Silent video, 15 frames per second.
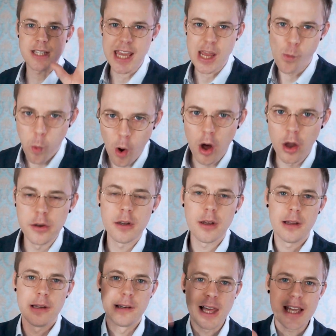day one,
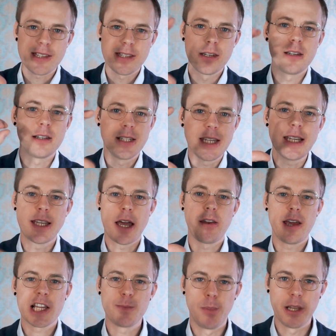lesson, detailed
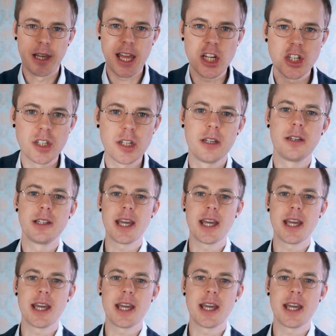explanation.